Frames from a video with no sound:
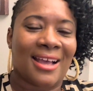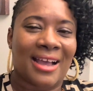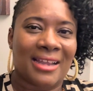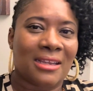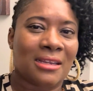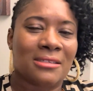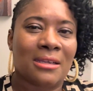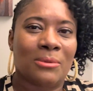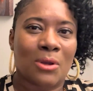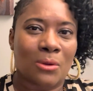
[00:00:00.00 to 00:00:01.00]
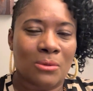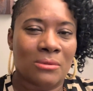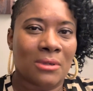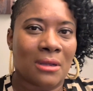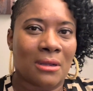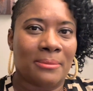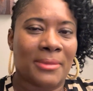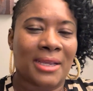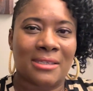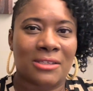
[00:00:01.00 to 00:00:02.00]
I needed some gold um,
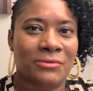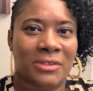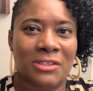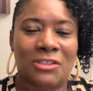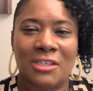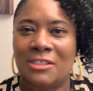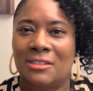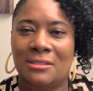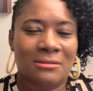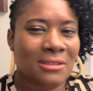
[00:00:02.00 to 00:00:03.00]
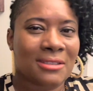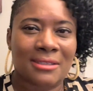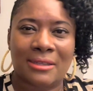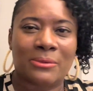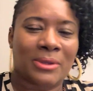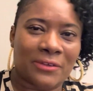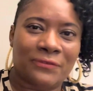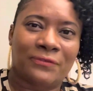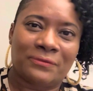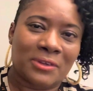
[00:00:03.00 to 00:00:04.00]
accessories just, just
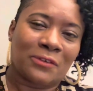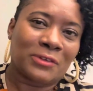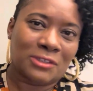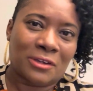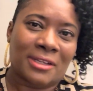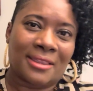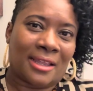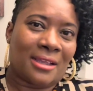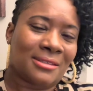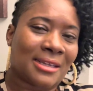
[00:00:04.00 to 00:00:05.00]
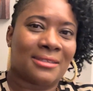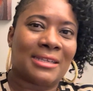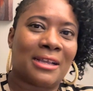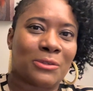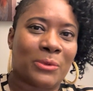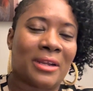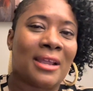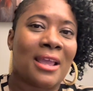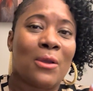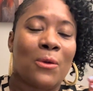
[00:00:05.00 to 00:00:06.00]
if, you know, for certain things I decide to wear it
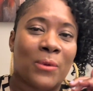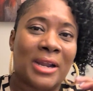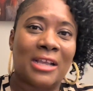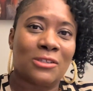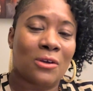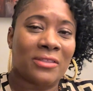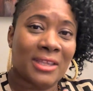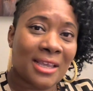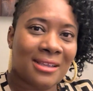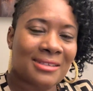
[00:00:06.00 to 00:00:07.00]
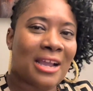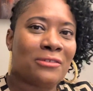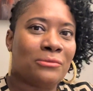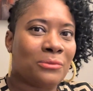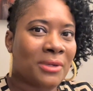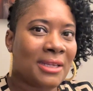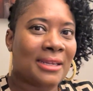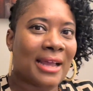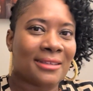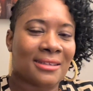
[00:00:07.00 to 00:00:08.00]
when I saw these, I really
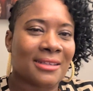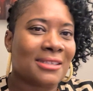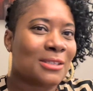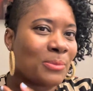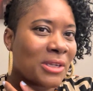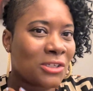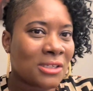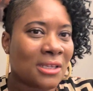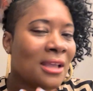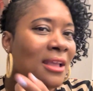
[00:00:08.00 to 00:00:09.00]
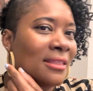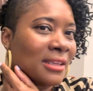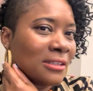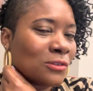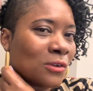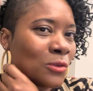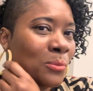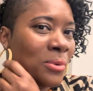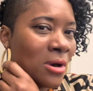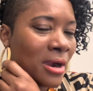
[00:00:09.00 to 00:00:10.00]
liked it, especially, this is also
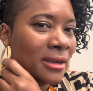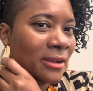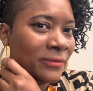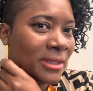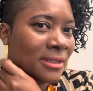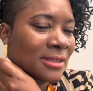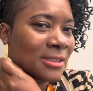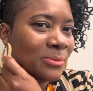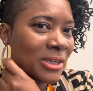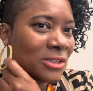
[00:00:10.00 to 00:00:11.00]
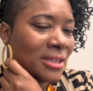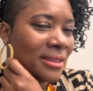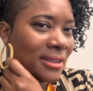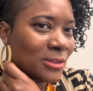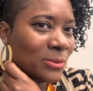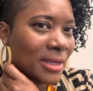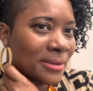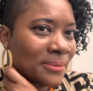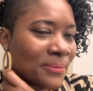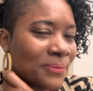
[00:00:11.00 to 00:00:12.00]
part of it, especially this
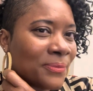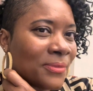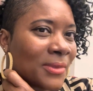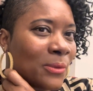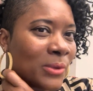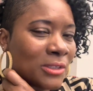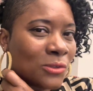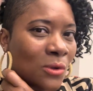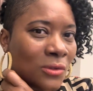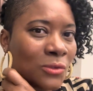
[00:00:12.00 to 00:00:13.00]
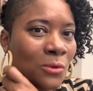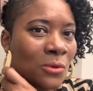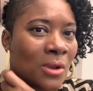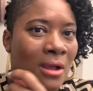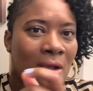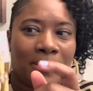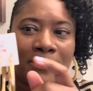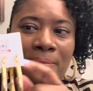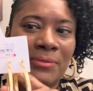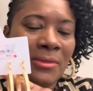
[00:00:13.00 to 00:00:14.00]
one, which is also
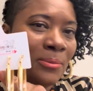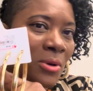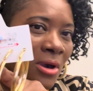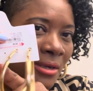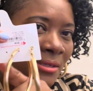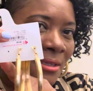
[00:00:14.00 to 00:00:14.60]
um, part